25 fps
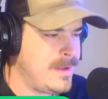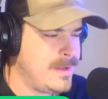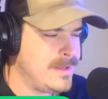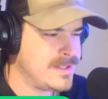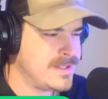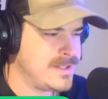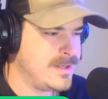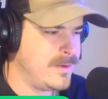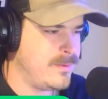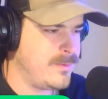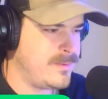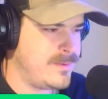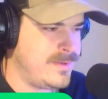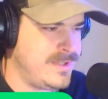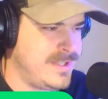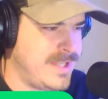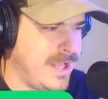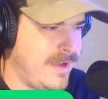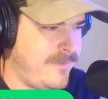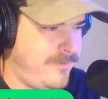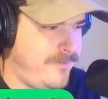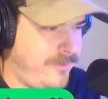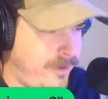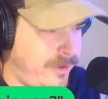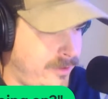So
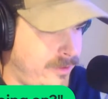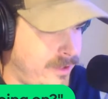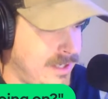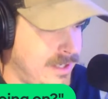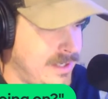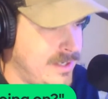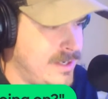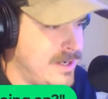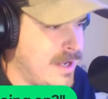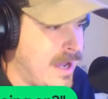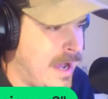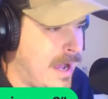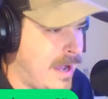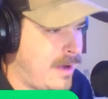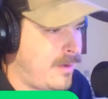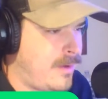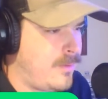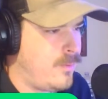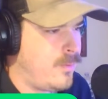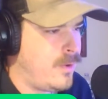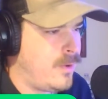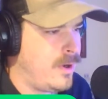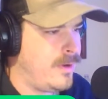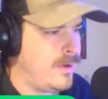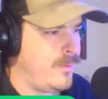definitely not
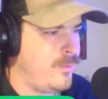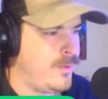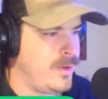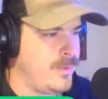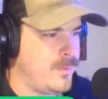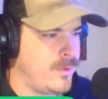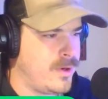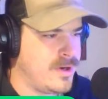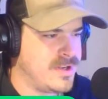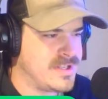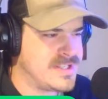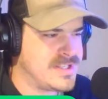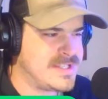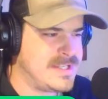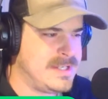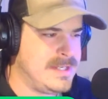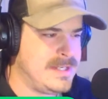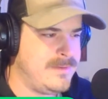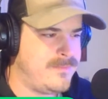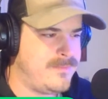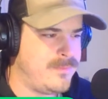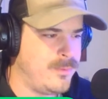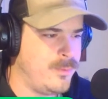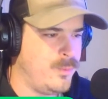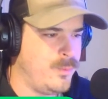what we want to
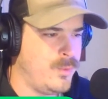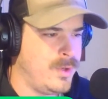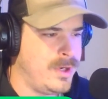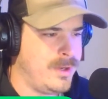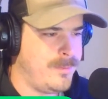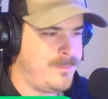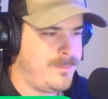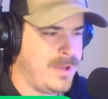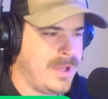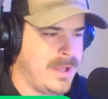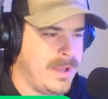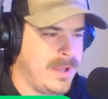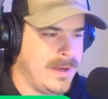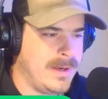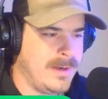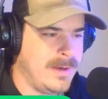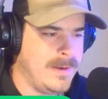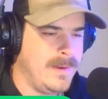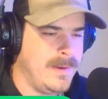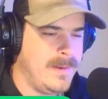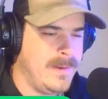see from Winnipeg